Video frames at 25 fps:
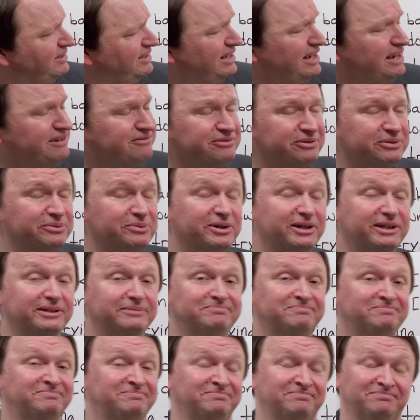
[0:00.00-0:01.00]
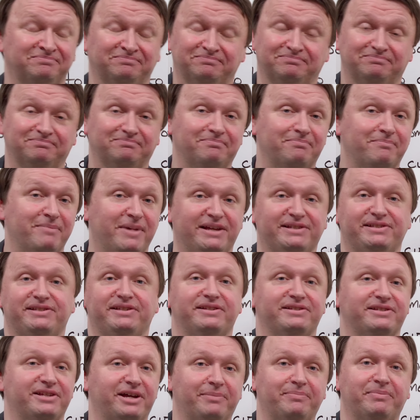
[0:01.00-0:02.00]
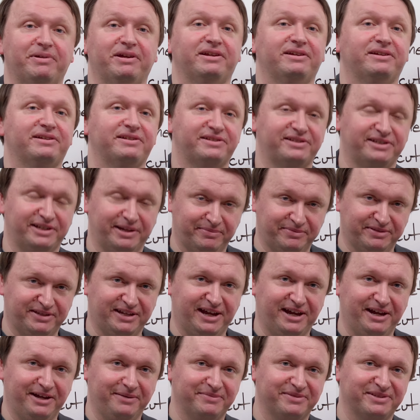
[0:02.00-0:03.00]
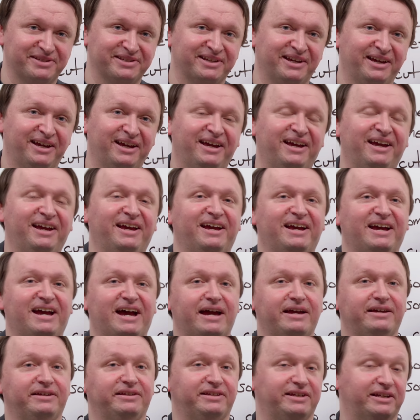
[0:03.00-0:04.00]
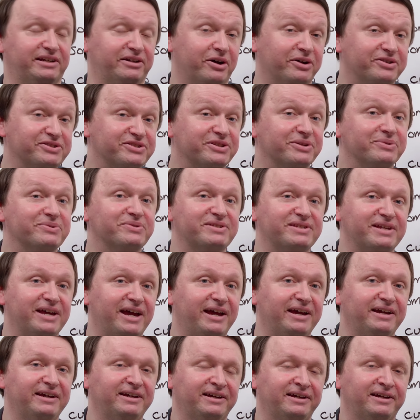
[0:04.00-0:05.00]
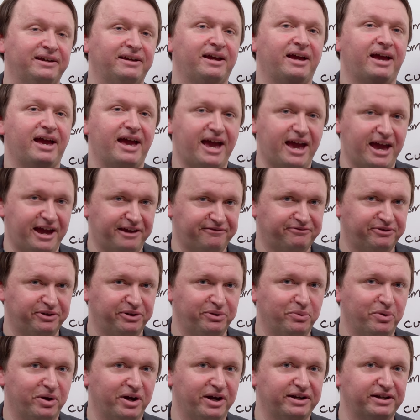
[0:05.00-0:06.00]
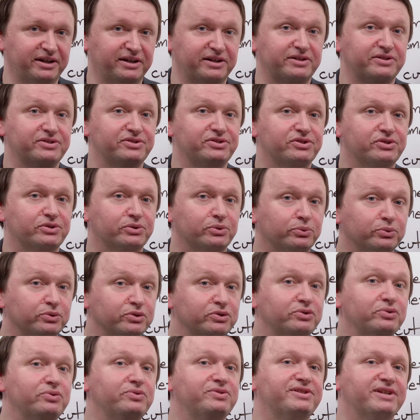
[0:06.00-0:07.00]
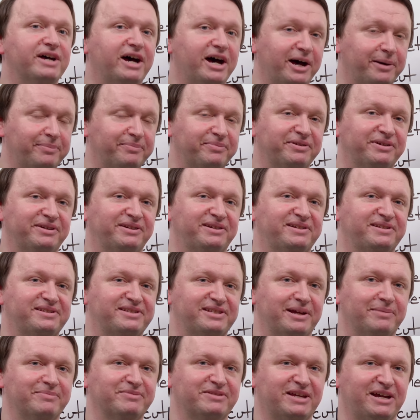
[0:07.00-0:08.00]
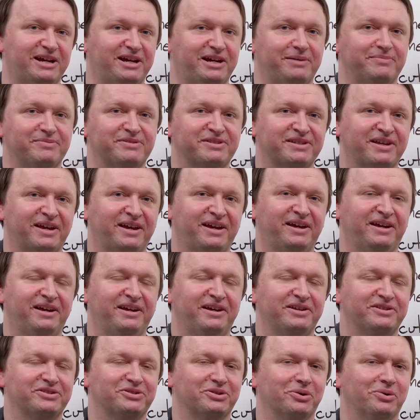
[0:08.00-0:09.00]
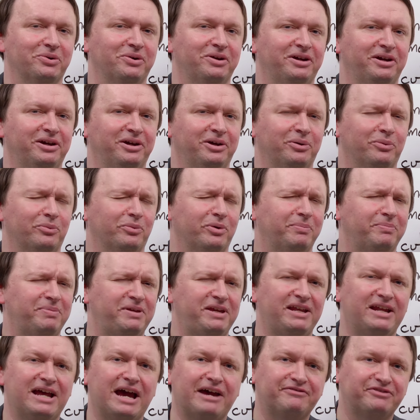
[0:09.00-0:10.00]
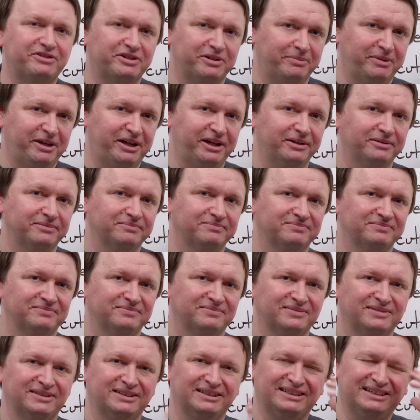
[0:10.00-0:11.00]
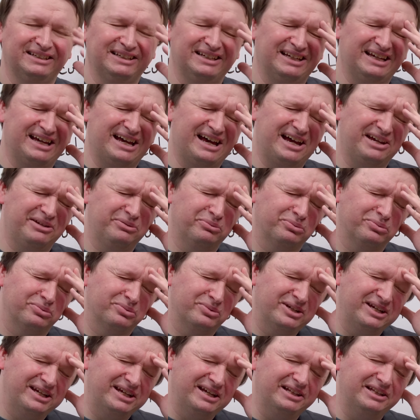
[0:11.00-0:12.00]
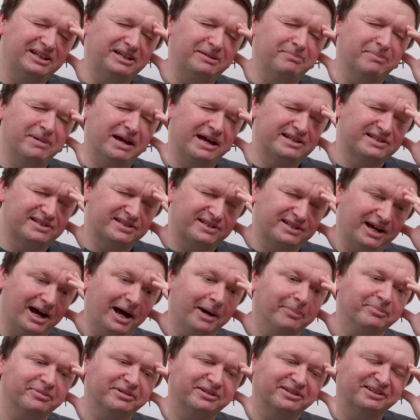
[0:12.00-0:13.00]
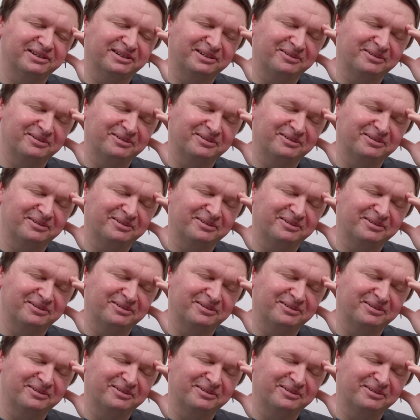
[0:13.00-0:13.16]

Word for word: Everyone messes up sometimes. I can also say everyone screws up sometimes. So repeat after me. I really messed up.